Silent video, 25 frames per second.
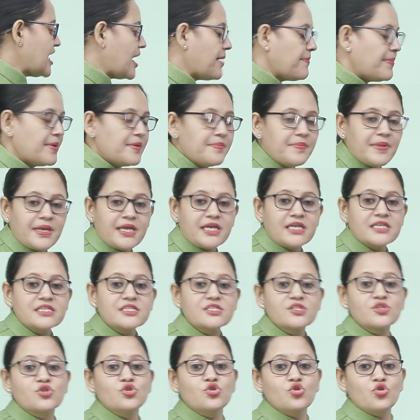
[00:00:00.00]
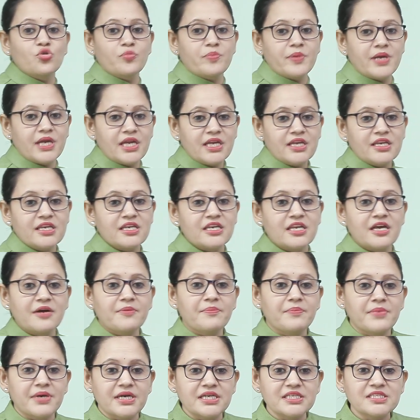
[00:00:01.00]
happens because cubing
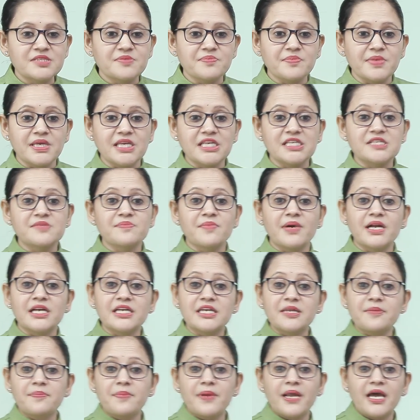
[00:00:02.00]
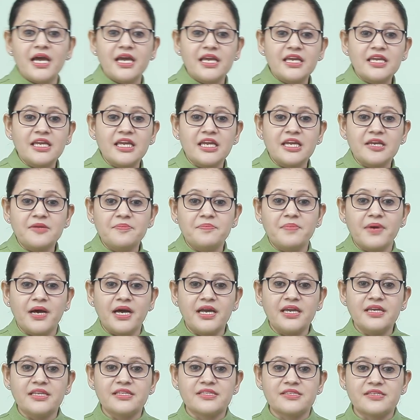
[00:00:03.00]
numbers means multiplying it
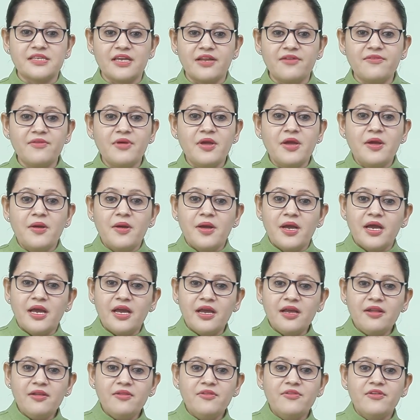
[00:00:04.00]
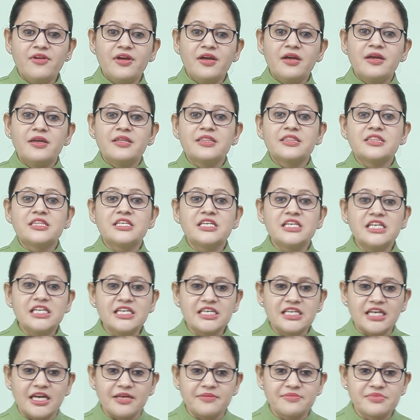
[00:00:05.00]
by itself
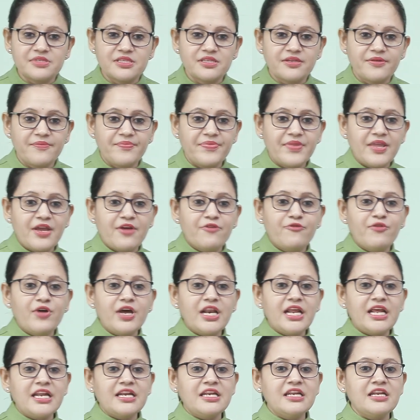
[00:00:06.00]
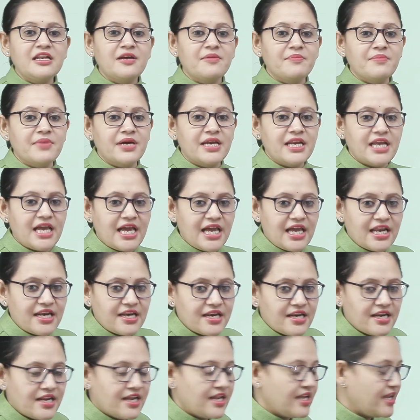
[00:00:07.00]
3 times for any number
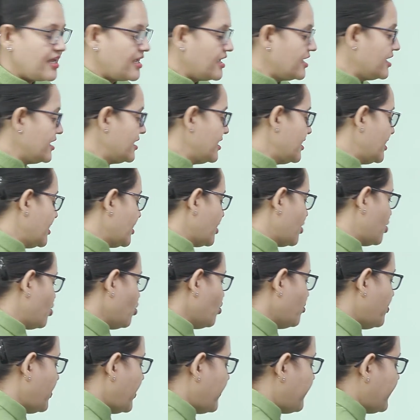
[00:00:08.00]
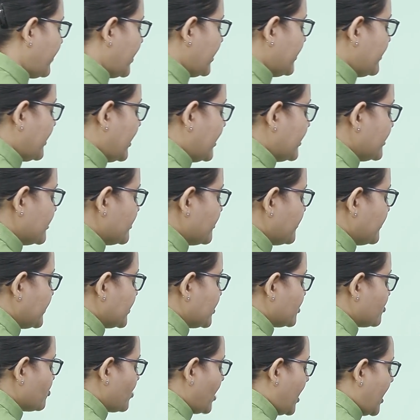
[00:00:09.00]
n. Cube of n, that is
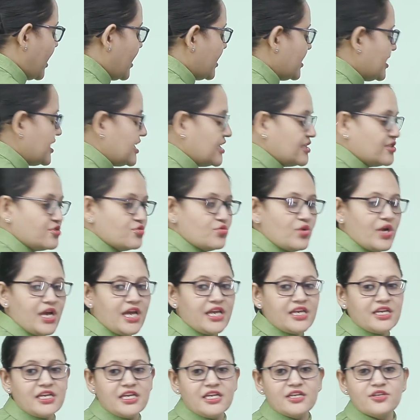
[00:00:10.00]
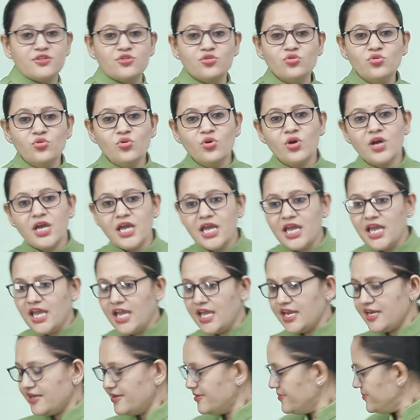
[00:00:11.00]
equals to n into n into
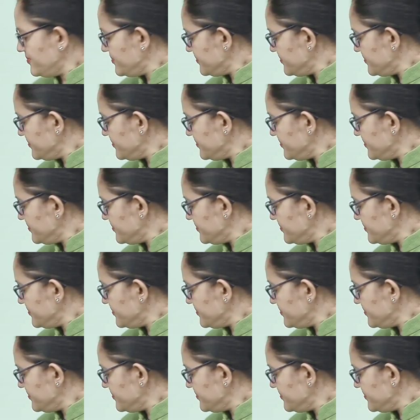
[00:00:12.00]
n.